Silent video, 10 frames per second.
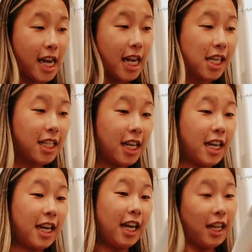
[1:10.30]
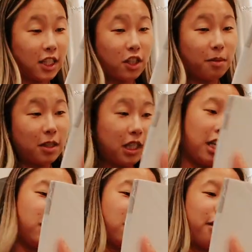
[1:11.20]
is an
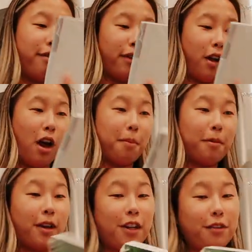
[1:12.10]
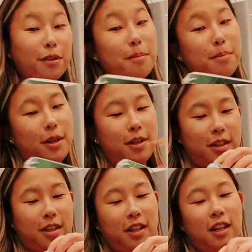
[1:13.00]
instrumentation for the operating room book,